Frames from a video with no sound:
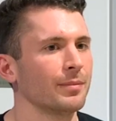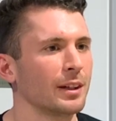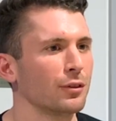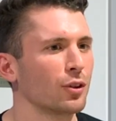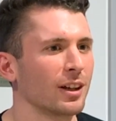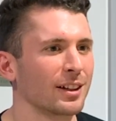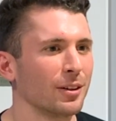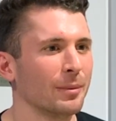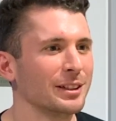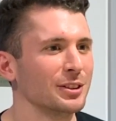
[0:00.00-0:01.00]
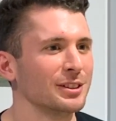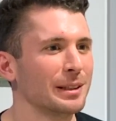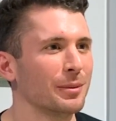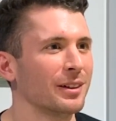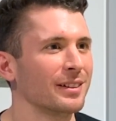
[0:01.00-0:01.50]
And you've got like an amazing
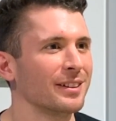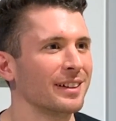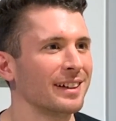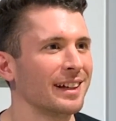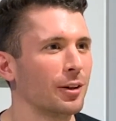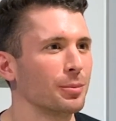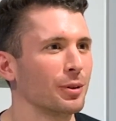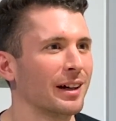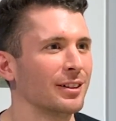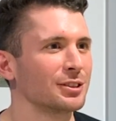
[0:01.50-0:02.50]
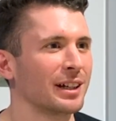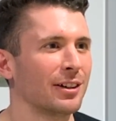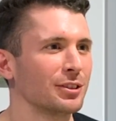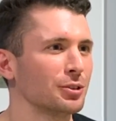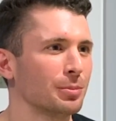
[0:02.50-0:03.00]
team that help you out. So
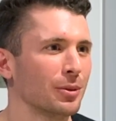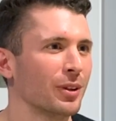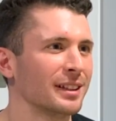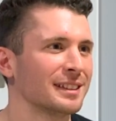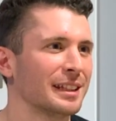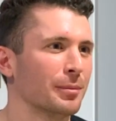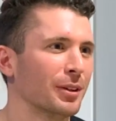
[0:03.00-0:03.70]
how did you build that team,